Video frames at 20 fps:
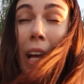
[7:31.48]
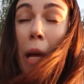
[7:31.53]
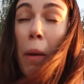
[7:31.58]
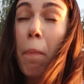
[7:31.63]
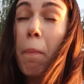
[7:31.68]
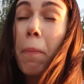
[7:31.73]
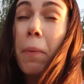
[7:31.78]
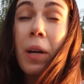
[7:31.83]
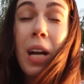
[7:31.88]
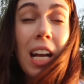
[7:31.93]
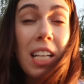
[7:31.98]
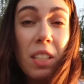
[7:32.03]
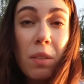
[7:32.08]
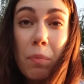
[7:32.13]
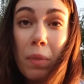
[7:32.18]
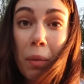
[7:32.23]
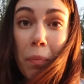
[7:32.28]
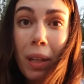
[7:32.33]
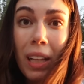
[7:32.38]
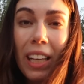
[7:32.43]
a
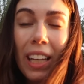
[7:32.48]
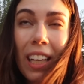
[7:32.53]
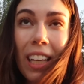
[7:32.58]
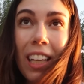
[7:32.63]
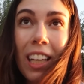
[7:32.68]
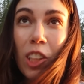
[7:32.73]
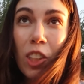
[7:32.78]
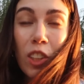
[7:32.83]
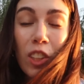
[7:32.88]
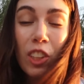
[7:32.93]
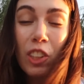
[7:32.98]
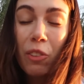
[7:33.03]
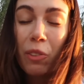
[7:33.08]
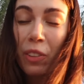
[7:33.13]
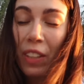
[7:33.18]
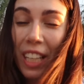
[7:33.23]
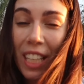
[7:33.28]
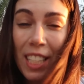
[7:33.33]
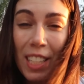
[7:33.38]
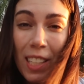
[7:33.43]
presumably good
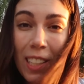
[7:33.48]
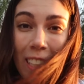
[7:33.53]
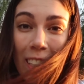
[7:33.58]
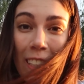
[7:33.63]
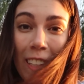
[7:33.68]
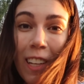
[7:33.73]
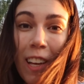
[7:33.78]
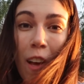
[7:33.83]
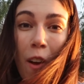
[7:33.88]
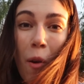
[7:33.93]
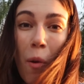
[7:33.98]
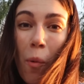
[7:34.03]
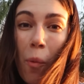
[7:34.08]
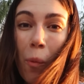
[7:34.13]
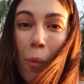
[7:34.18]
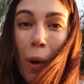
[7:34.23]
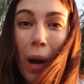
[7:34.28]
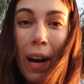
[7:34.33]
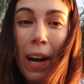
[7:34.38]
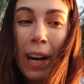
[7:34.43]
reason
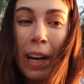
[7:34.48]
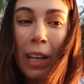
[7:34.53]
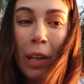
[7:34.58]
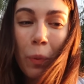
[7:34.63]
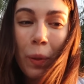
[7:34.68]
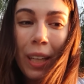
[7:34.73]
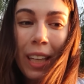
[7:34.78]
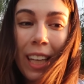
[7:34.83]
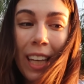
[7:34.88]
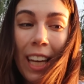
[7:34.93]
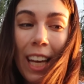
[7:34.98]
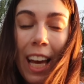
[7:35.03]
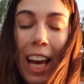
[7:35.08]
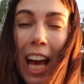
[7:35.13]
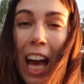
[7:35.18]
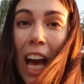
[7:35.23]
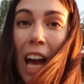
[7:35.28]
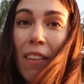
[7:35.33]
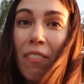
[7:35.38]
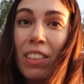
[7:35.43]
why we
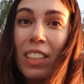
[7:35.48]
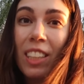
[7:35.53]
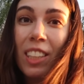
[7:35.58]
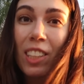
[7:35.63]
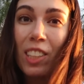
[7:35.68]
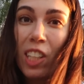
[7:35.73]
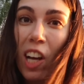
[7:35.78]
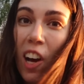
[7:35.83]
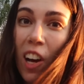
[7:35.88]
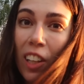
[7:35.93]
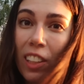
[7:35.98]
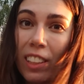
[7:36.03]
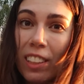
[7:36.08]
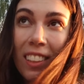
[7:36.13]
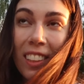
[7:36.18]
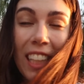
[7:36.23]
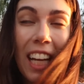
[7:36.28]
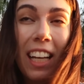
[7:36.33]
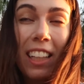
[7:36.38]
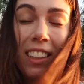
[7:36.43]
haven't done
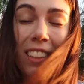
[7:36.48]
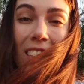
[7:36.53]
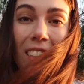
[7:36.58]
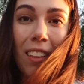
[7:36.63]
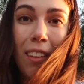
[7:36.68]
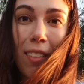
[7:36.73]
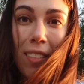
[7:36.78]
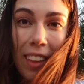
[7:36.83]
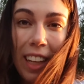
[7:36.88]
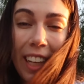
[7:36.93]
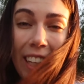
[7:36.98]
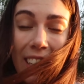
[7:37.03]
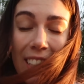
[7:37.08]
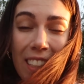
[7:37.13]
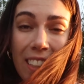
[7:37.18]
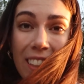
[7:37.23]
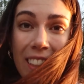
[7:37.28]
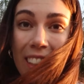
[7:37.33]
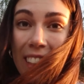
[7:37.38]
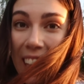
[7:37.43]
said
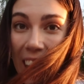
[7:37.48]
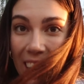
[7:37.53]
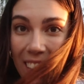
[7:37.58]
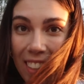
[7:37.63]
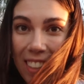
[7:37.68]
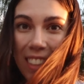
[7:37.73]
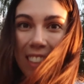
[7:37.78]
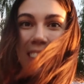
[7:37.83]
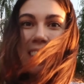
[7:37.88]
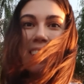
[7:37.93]
thing yet,